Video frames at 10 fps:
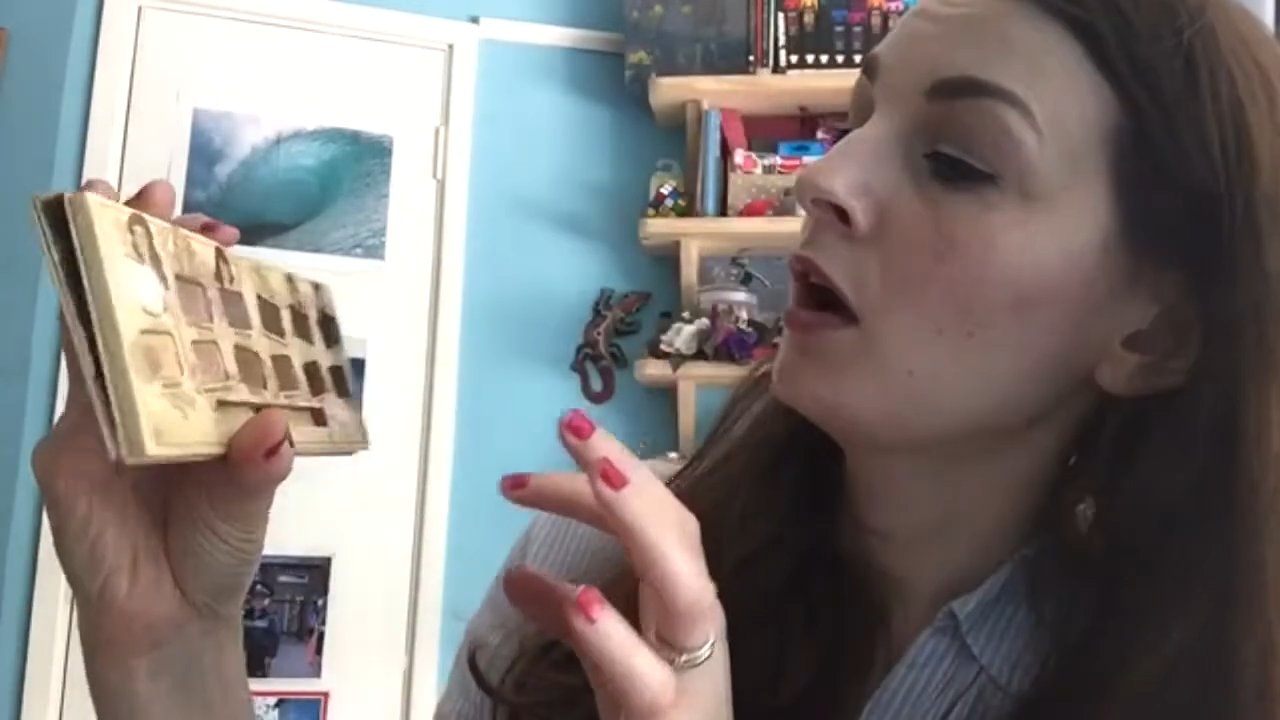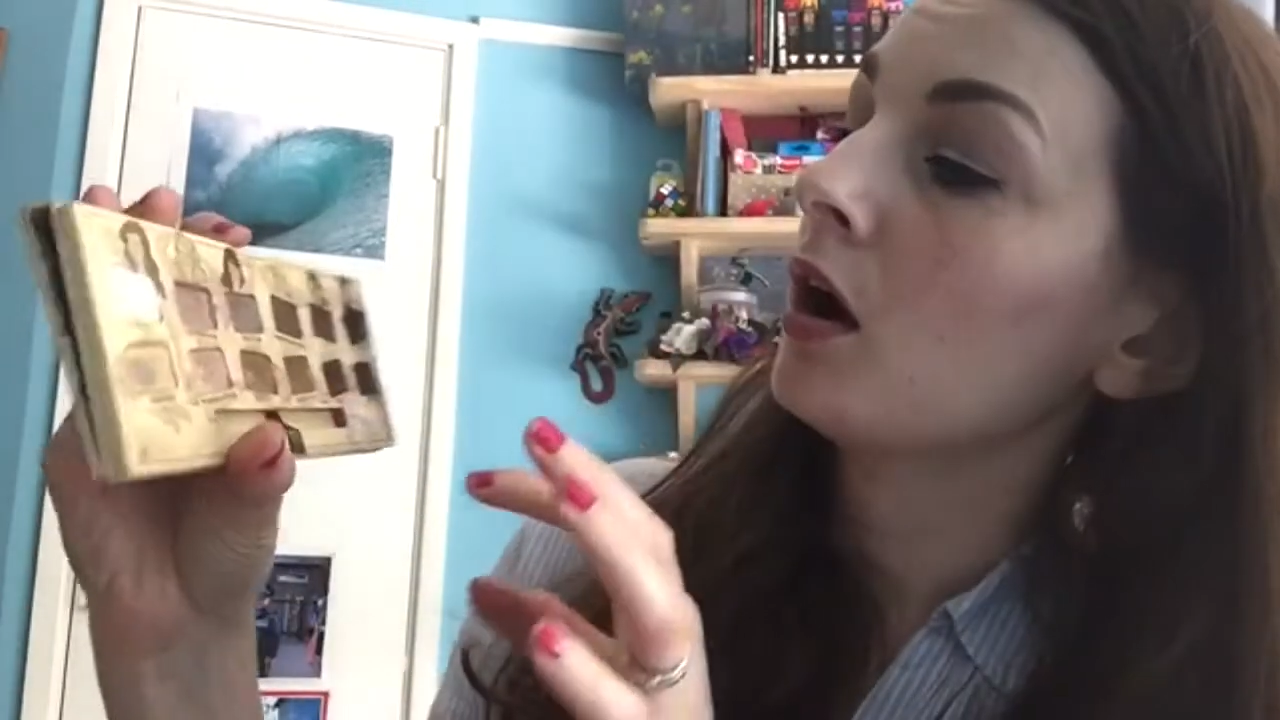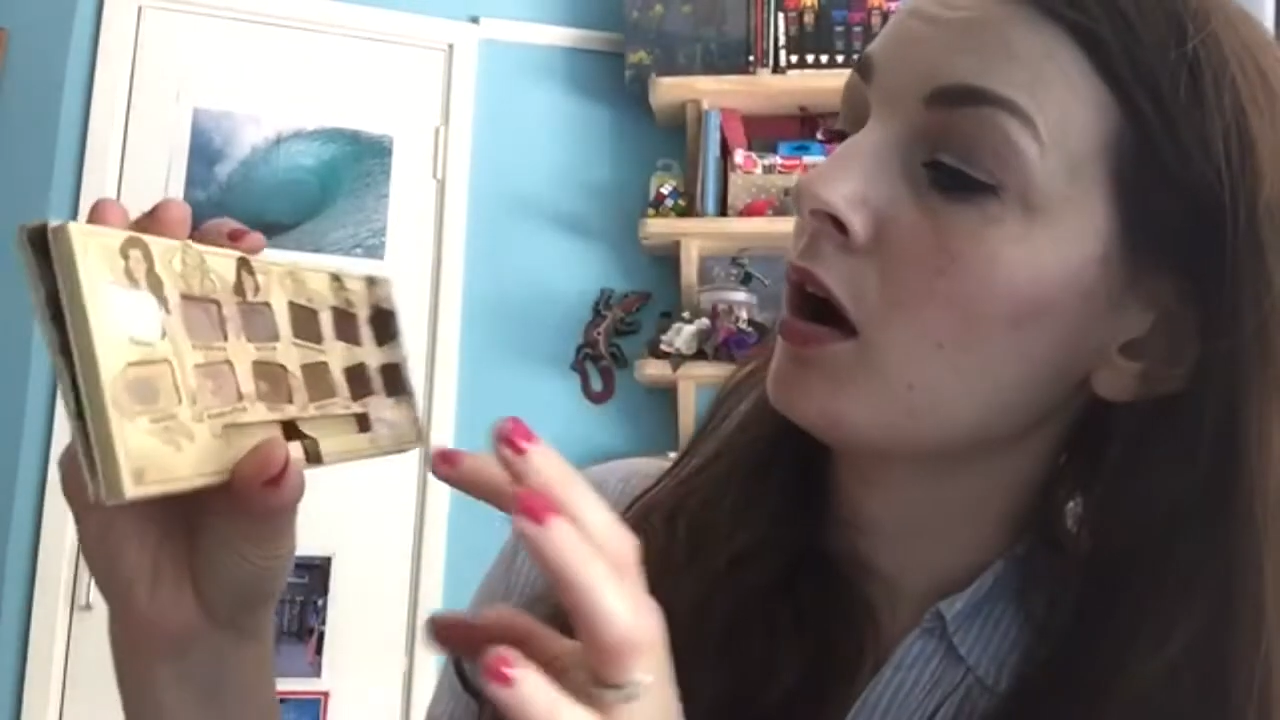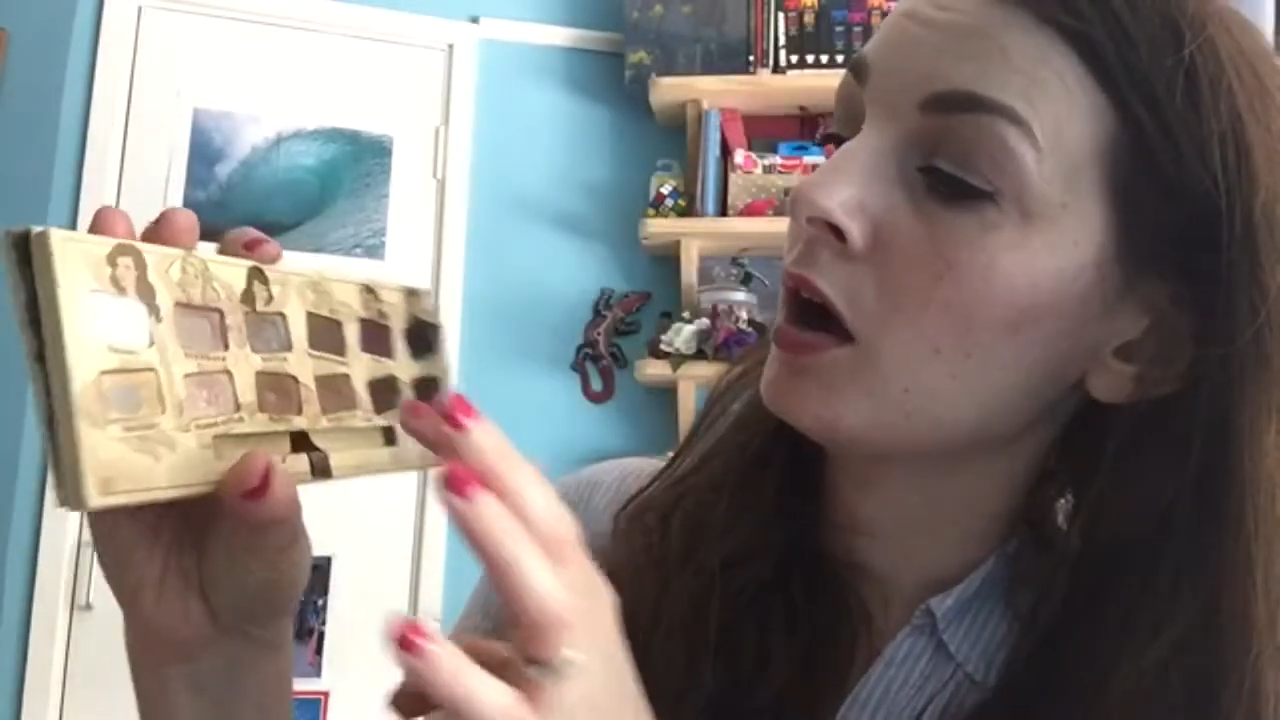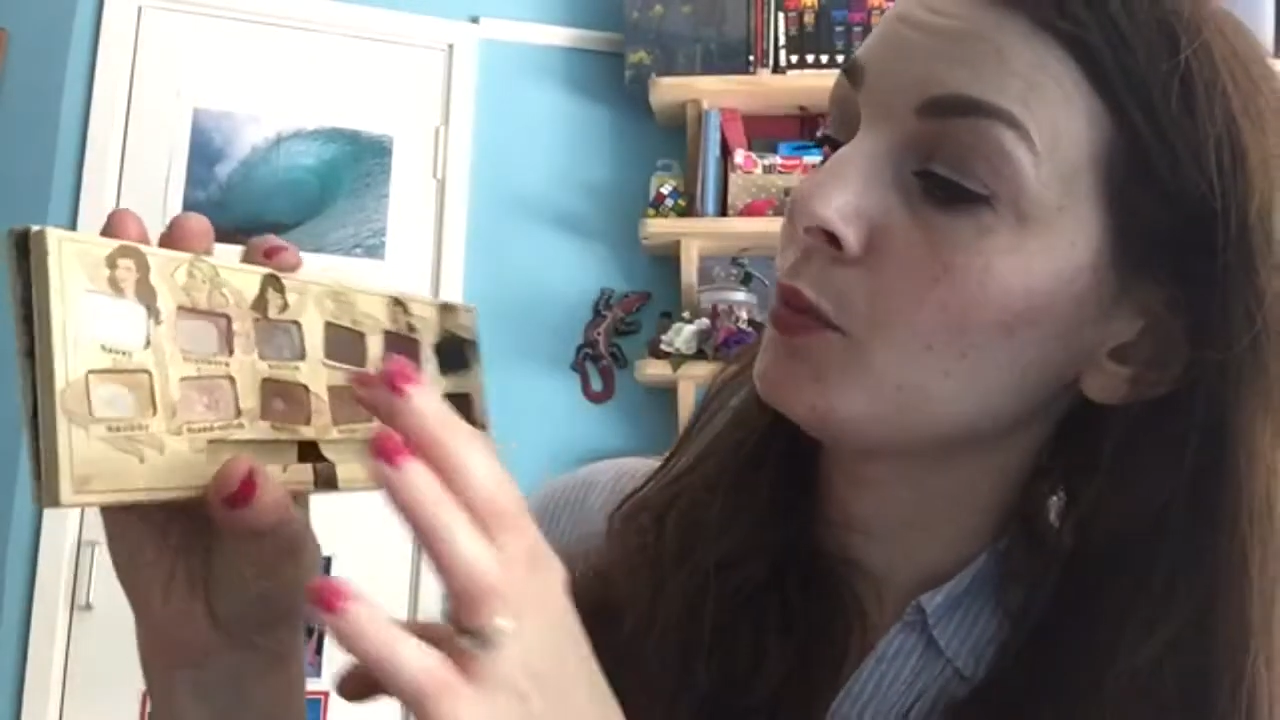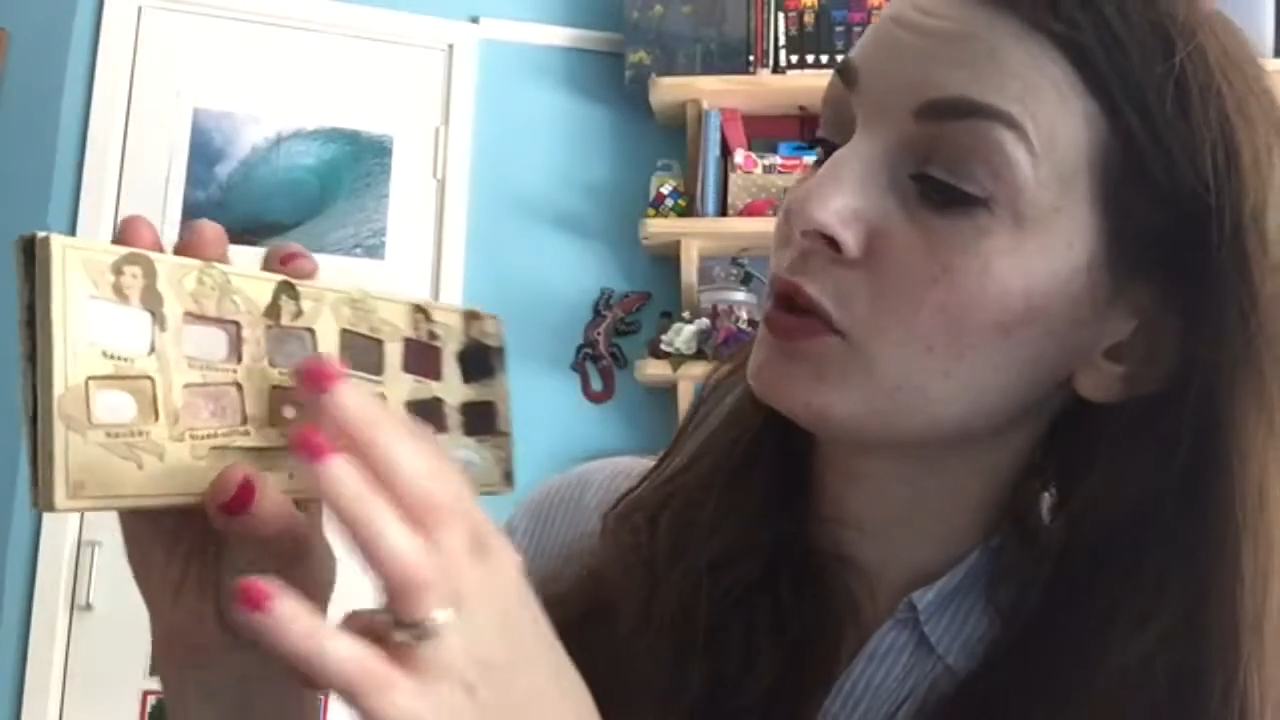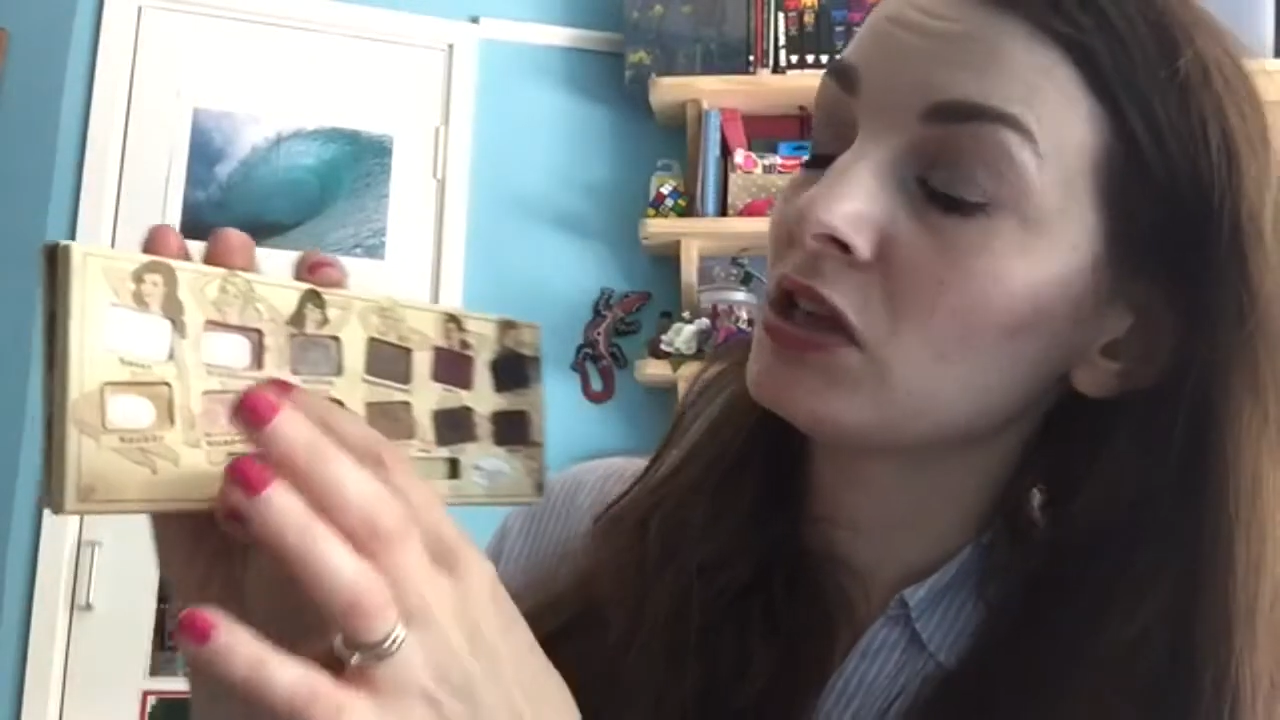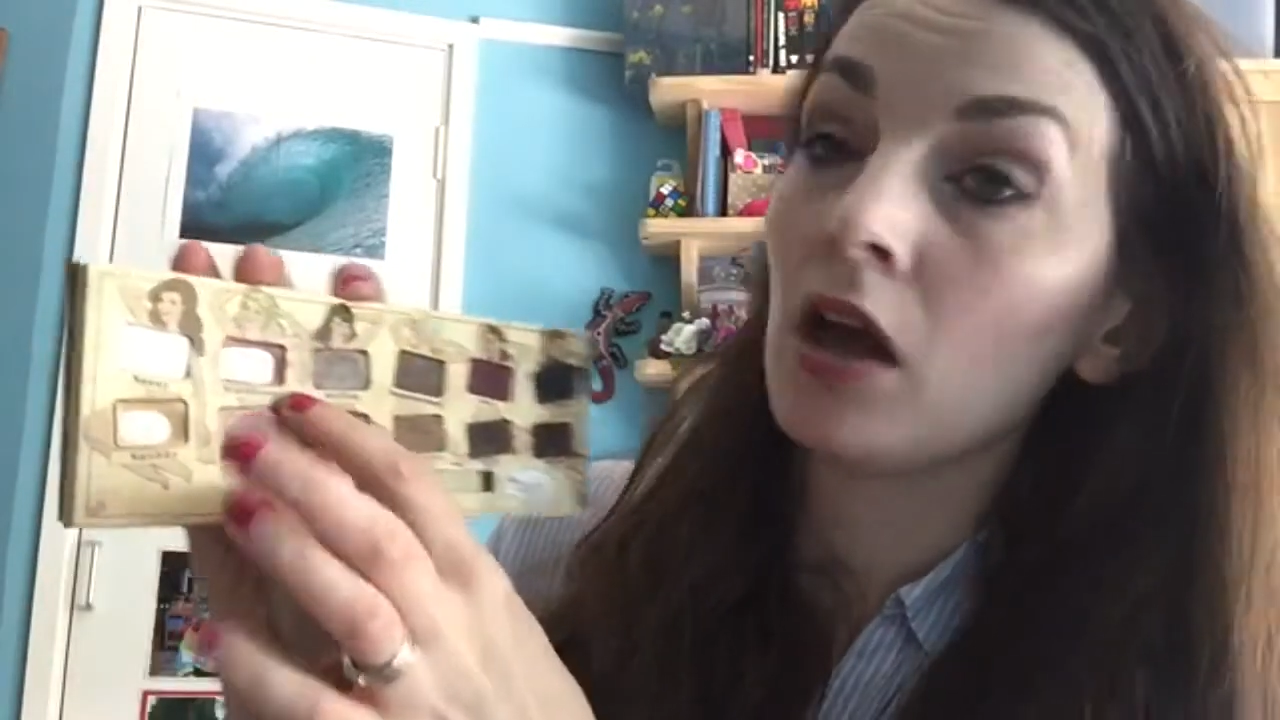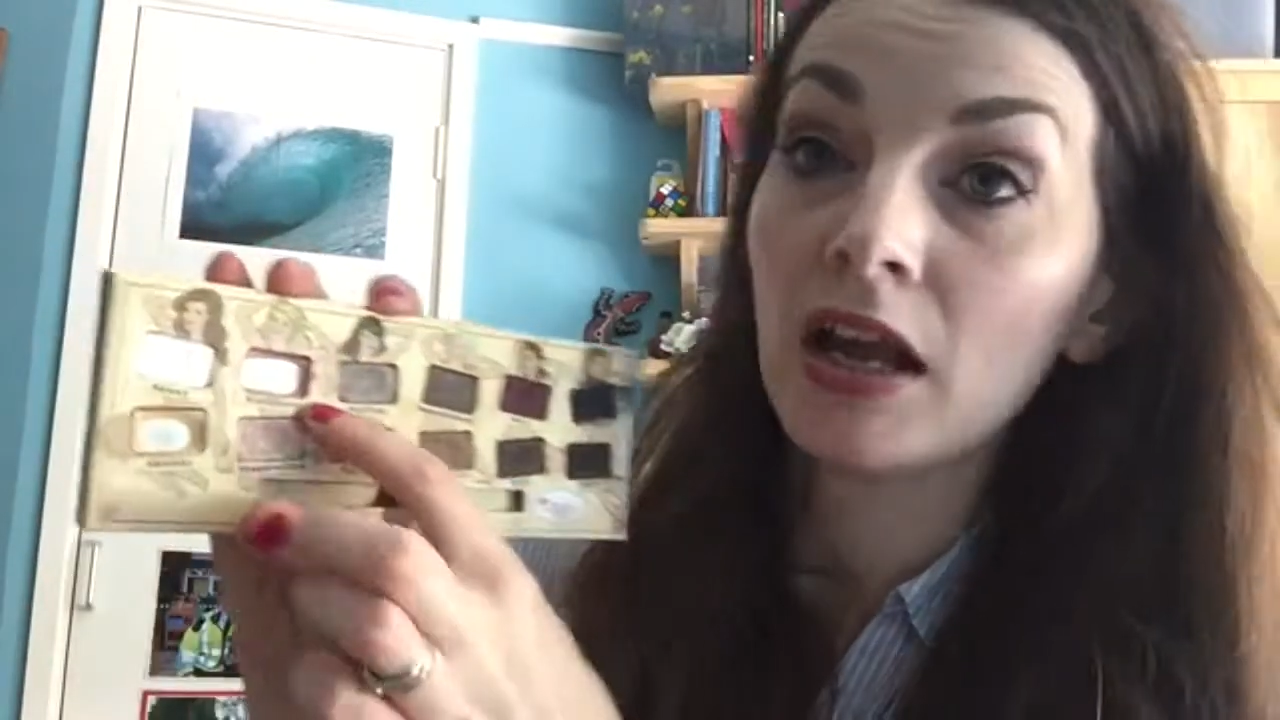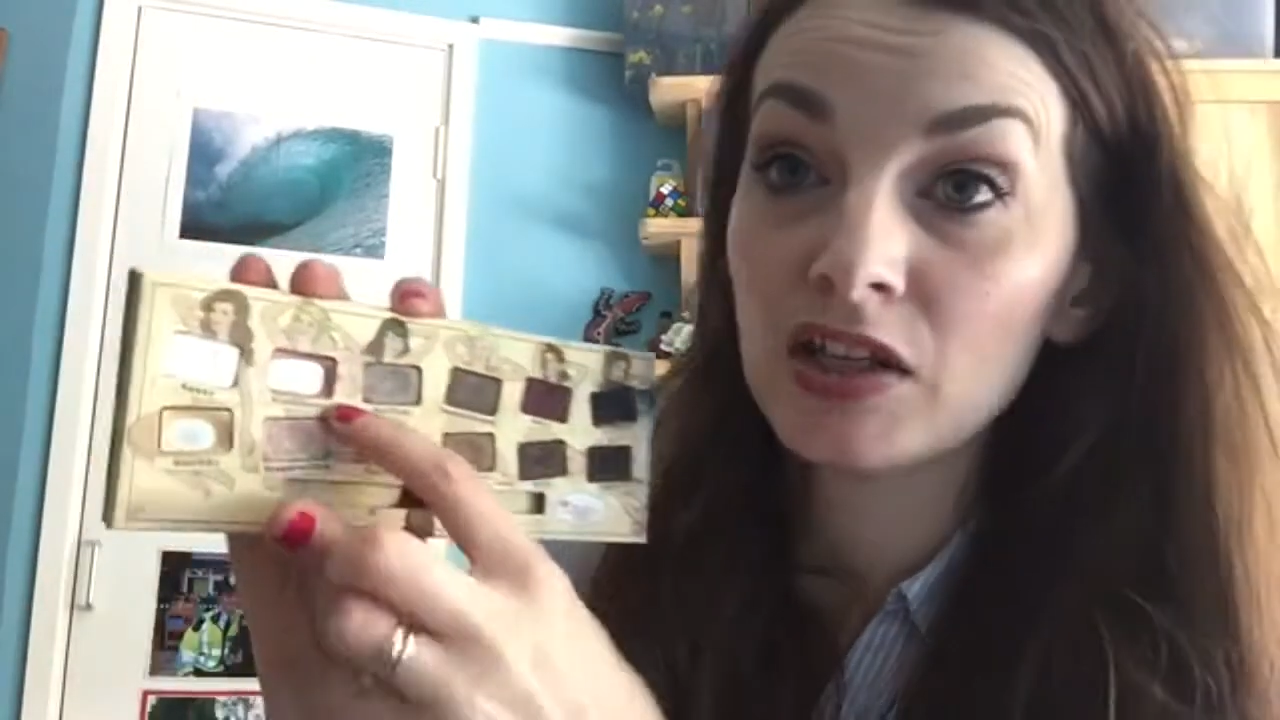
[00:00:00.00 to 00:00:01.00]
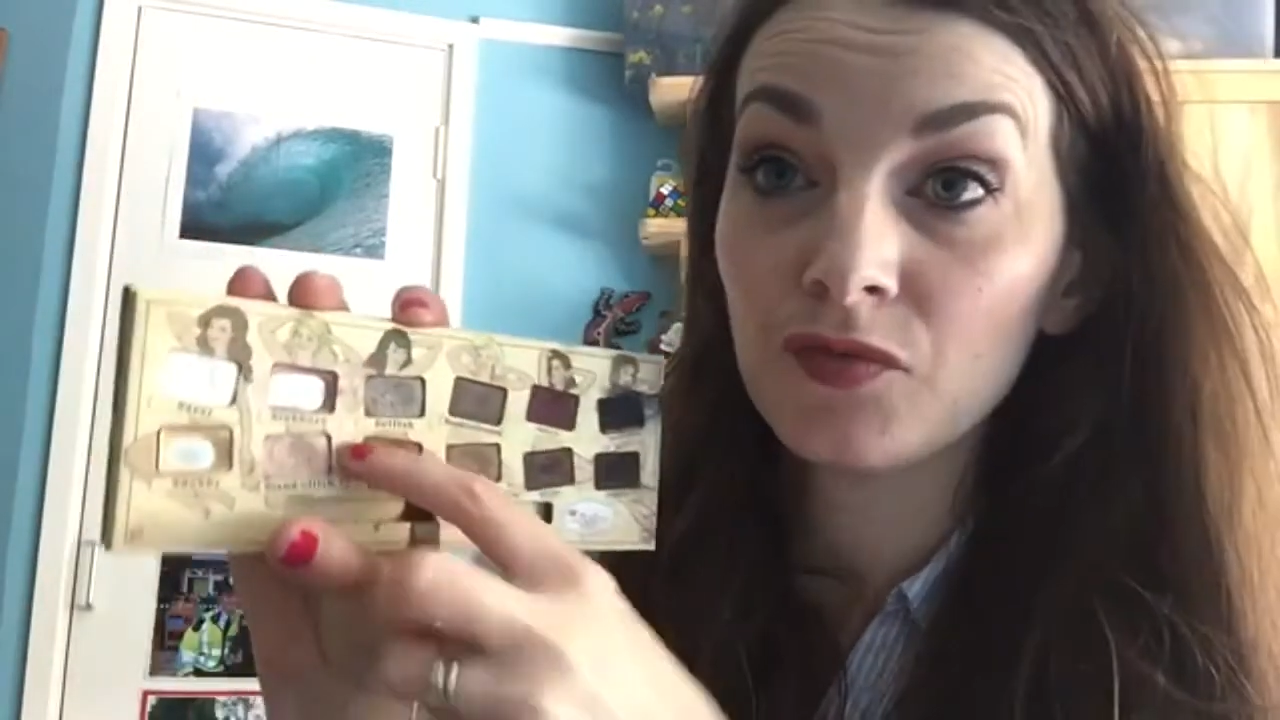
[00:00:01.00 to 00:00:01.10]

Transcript: I would like to